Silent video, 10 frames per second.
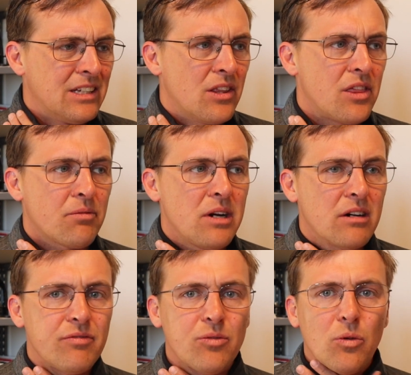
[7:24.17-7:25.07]
3
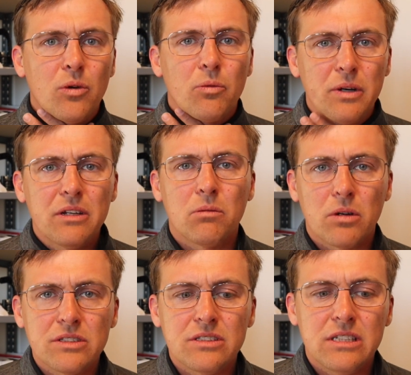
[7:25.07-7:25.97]
or 4 real
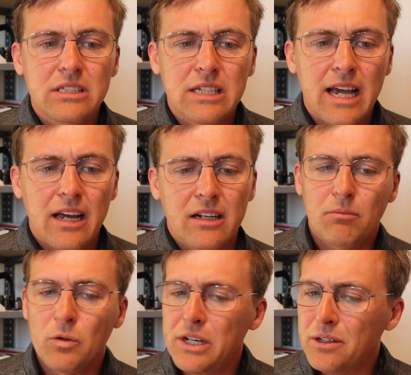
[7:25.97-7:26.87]
emergencies at
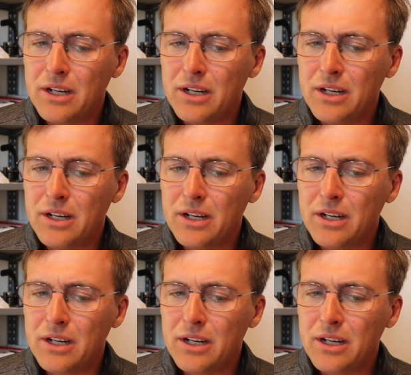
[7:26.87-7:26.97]
Reno,